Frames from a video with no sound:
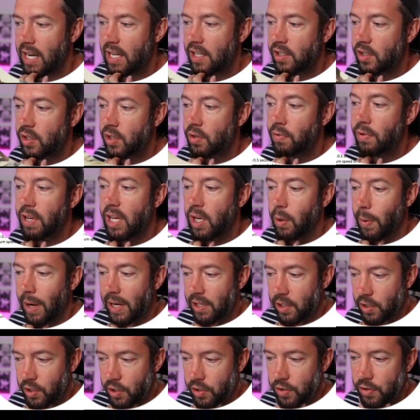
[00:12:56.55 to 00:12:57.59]
and there's 3
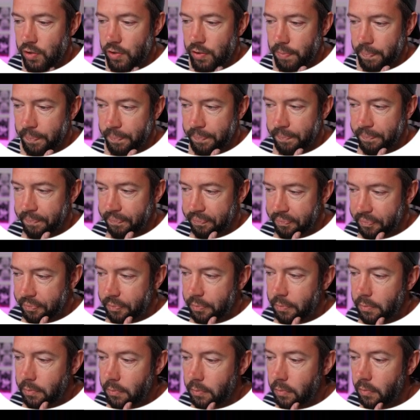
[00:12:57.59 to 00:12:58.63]
questions.
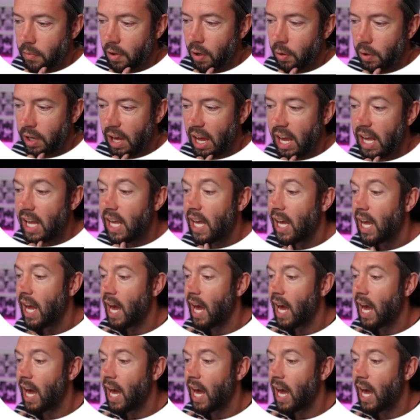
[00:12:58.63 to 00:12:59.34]
Okay,